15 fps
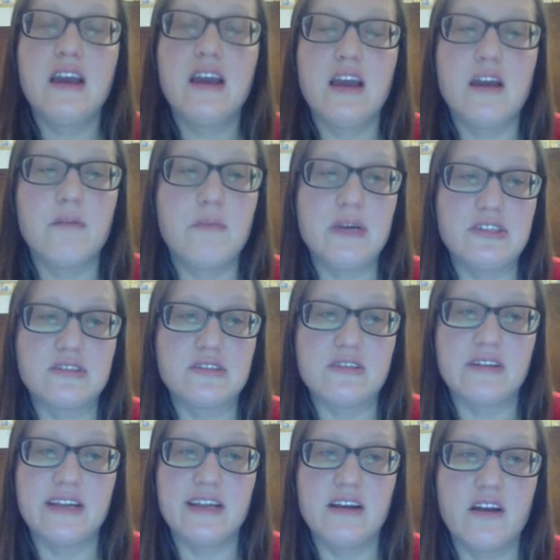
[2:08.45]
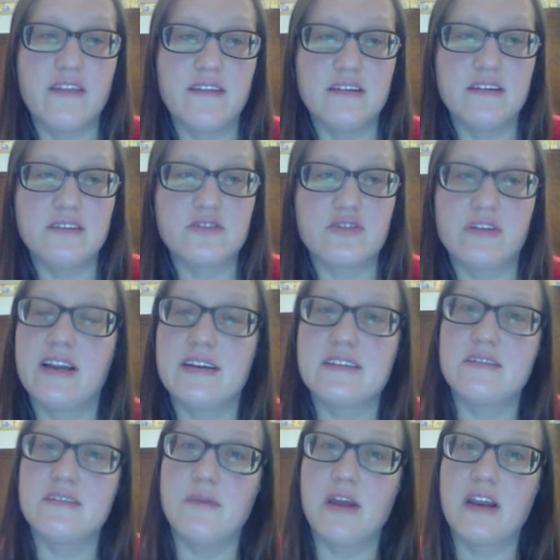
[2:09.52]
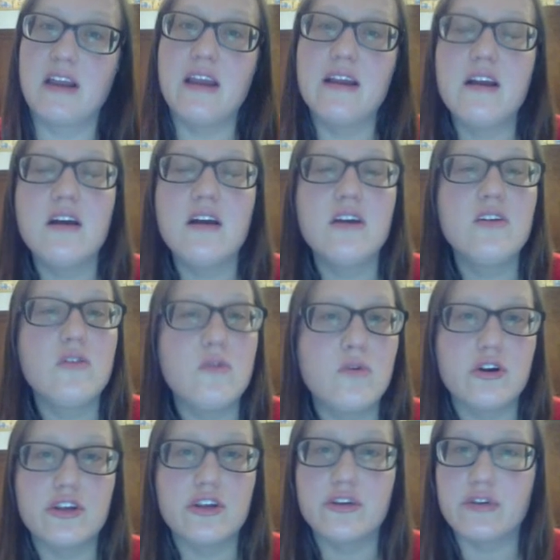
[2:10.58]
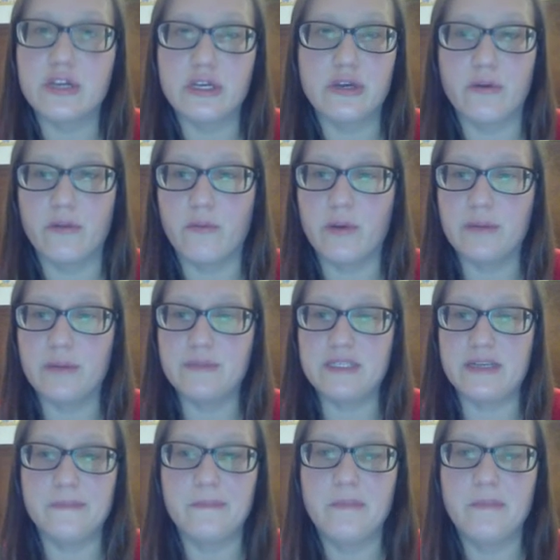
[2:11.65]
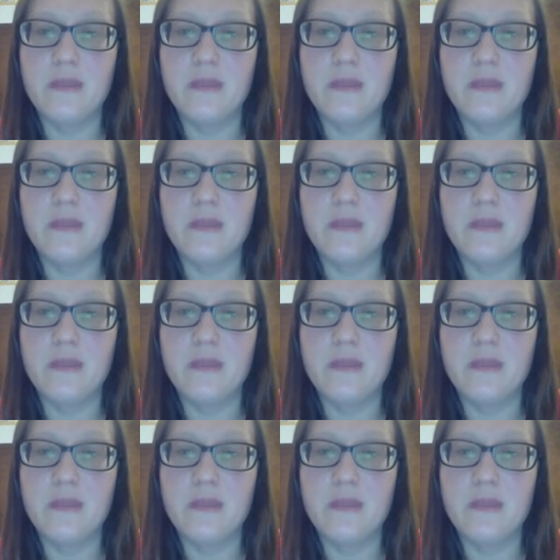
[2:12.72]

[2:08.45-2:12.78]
by just clicking on the Screencast-O-Matic icon, or you can go to the website.